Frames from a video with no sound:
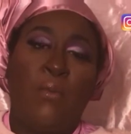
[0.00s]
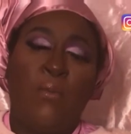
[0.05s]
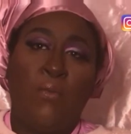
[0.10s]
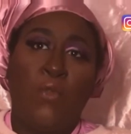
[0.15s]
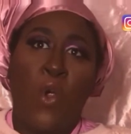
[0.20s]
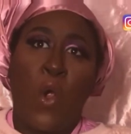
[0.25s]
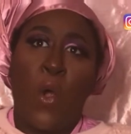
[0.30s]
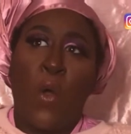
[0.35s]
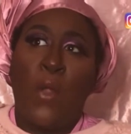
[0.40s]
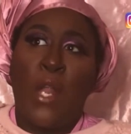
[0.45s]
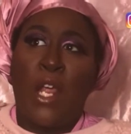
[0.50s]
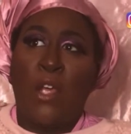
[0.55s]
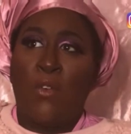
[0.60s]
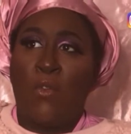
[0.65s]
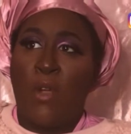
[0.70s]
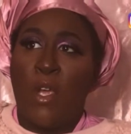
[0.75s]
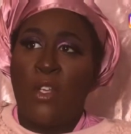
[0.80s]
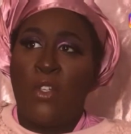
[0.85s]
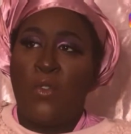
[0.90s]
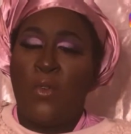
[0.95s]
grown. I
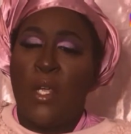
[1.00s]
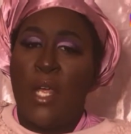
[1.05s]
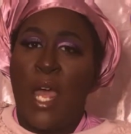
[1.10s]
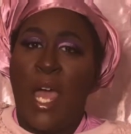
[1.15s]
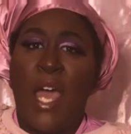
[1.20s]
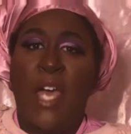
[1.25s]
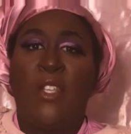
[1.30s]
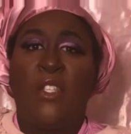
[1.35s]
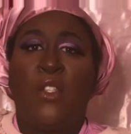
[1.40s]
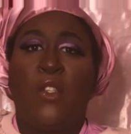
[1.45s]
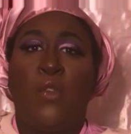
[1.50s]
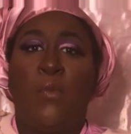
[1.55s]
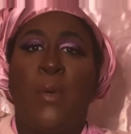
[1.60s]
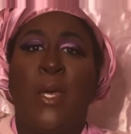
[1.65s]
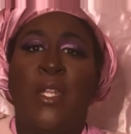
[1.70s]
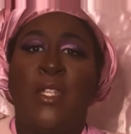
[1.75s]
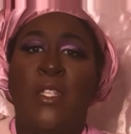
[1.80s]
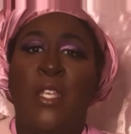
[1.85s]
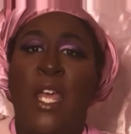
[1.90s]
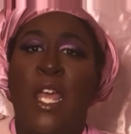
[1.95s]
graduated high school
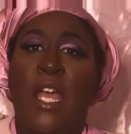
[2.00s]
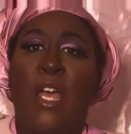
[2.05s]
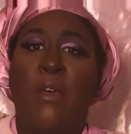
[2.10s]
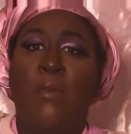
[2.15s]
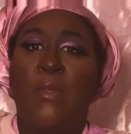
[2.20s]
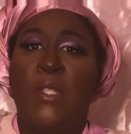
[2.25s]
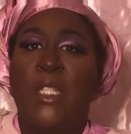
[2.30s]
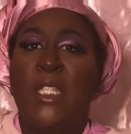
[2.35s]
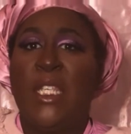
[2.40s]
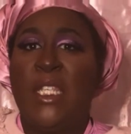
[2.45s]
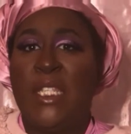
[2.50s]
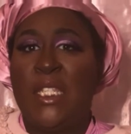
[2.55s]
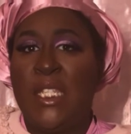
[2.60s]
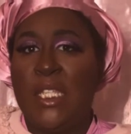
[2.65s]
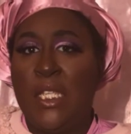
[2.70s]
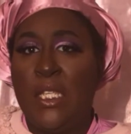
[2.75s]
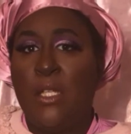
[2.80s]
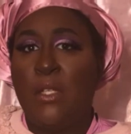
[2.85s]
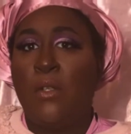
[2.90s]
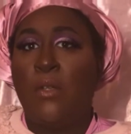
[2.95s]
by the time
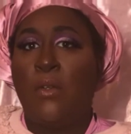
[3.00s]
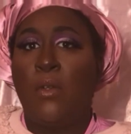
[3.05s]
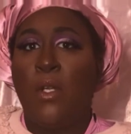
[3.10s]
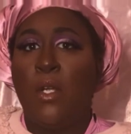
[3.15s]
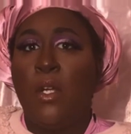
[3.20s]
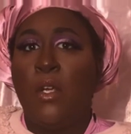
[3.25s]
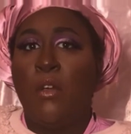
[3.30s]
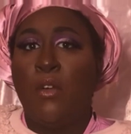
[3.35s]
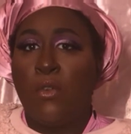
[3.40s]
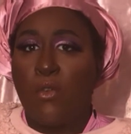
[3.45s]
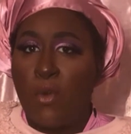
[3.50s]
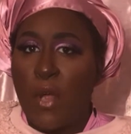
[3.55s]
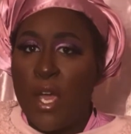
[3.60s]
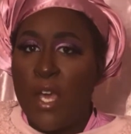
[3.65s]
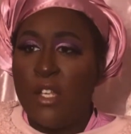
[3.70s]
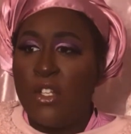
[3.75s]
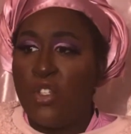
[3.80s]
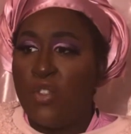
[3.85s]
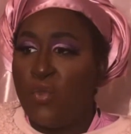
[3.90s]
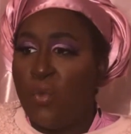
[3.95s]
Cecile
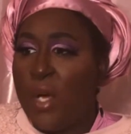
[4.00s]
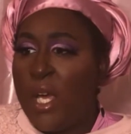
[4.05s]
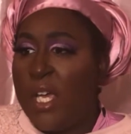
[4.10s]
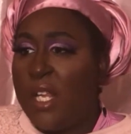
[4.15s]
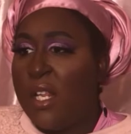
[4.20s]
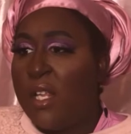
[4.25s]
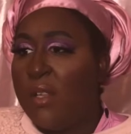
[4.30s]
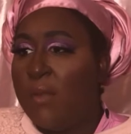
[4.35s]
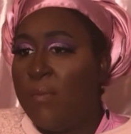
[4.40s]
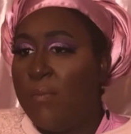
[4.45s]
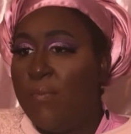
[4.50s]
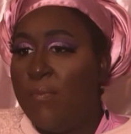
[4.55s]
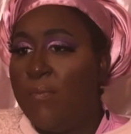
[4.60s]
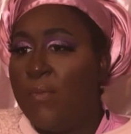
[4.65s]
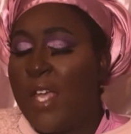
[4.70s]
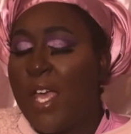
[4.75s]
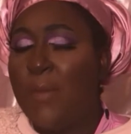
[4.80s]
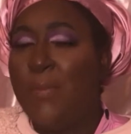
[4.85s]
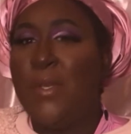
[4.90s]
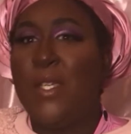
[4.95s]
graduated.
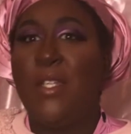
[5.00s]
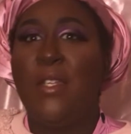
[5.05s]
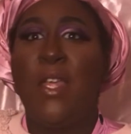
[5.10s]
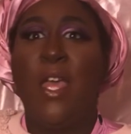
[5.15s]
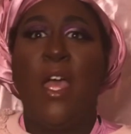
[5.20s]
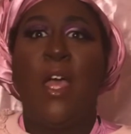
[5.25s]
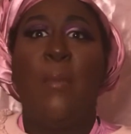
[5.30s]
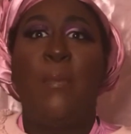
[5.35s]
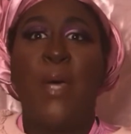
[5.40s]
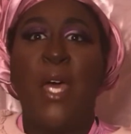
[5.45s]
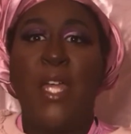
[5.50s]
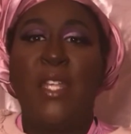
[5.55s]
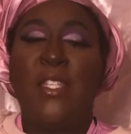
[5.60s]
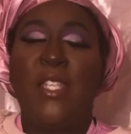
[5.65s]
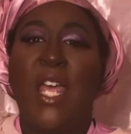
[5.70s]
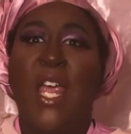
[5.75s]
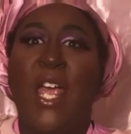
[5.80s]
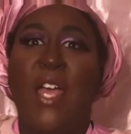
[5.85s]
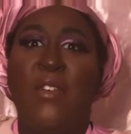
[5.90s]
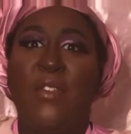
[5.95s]
I mean, by the
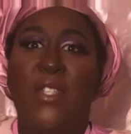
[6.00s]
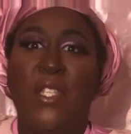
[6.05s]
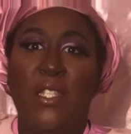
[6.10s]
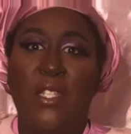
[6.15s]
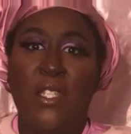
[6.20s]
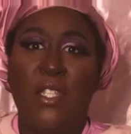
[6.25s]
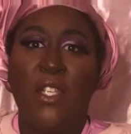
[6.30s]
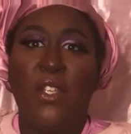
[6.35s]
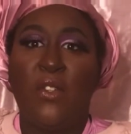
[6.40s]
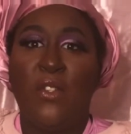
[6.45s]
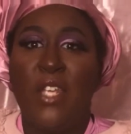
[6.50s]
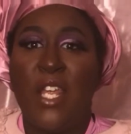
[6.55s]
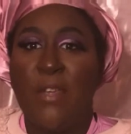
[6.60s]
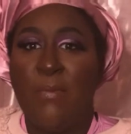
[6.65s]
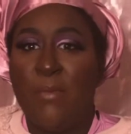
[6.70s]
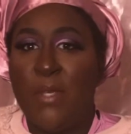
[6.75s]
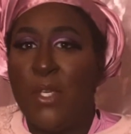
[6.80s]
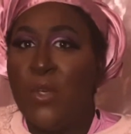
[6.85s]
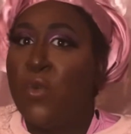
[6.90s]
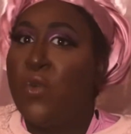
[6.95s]
time Cecile
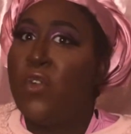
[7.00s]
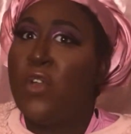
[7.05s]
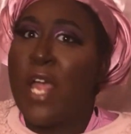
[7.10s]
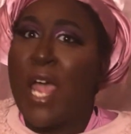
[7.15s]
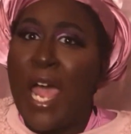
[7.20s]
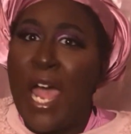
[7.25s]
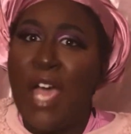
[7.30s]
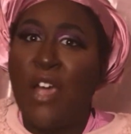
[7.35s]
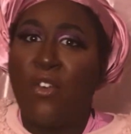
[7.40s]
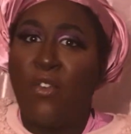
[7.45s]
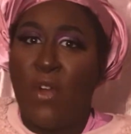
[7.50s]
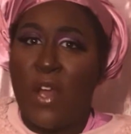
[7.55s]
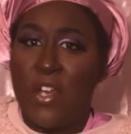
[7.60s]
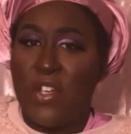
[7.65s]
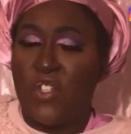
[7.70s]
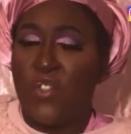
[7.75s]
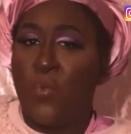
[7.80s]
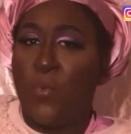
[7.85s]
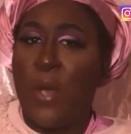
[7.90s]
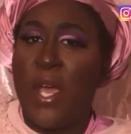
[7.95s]
debuted, I
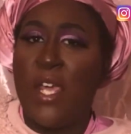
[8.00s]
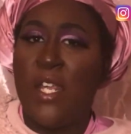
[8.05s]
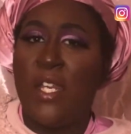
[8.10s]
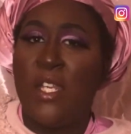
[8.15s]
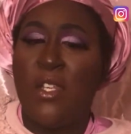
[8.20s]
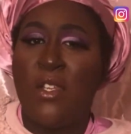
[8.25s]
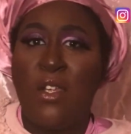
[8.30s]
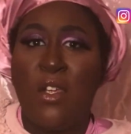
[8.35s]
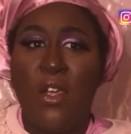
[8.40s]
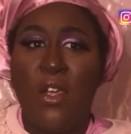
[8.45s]
graduated.